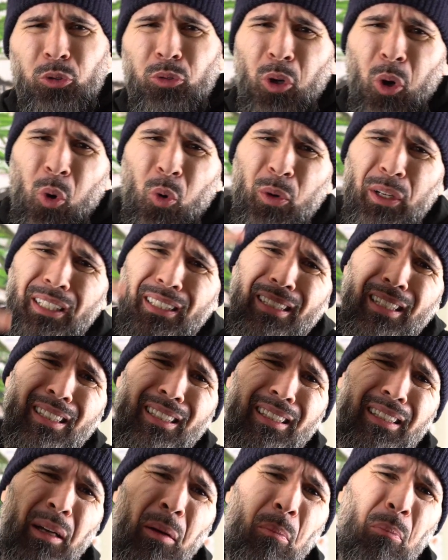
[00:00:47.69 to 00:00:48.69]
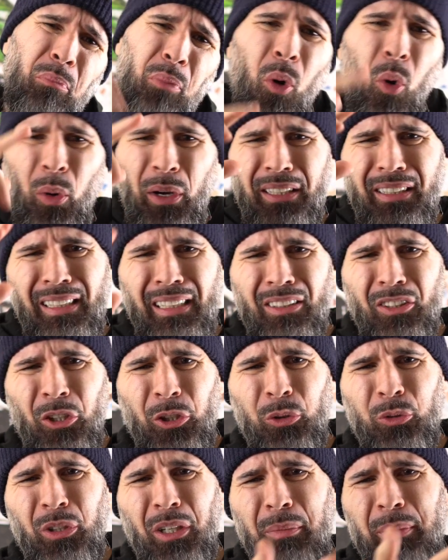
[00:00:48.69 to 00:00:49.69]
You know who it is. It's your boy, C to
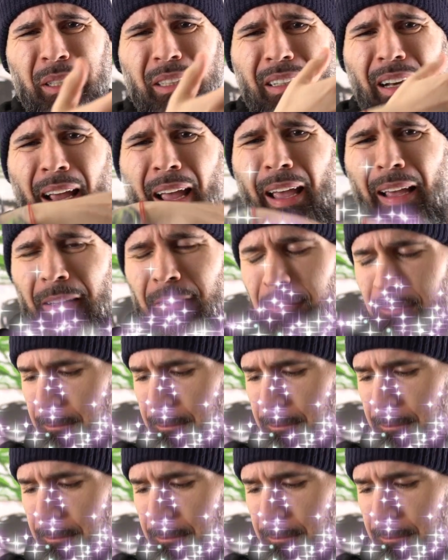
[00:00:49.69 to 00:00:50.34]
the U to the B to the A.